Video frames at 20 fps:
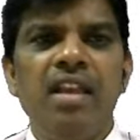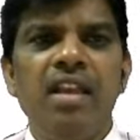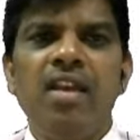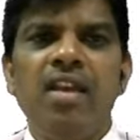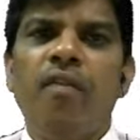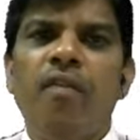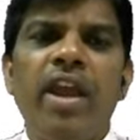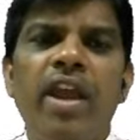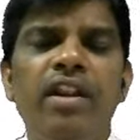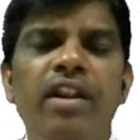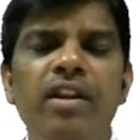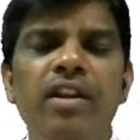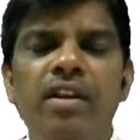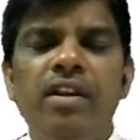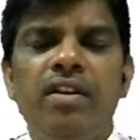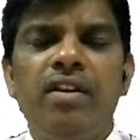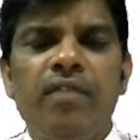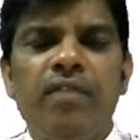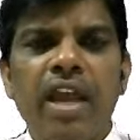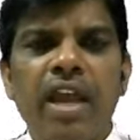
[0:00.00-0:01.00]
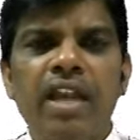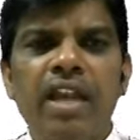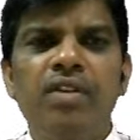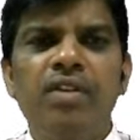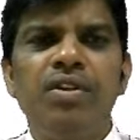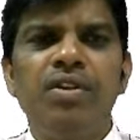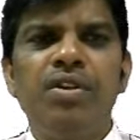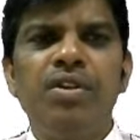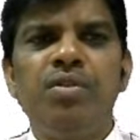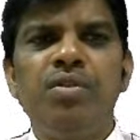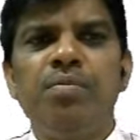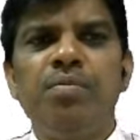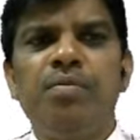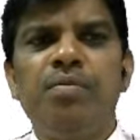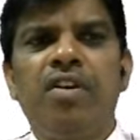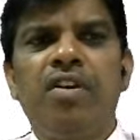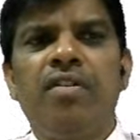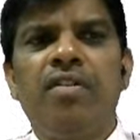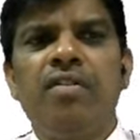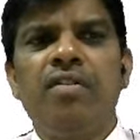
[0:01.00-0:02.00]
why don't you
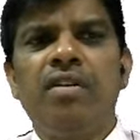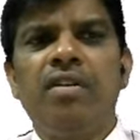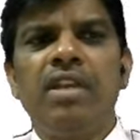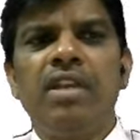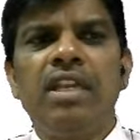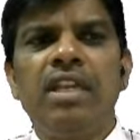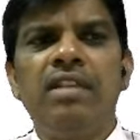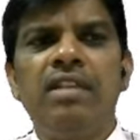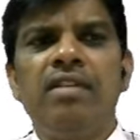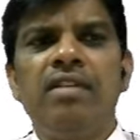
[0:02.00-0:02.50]
is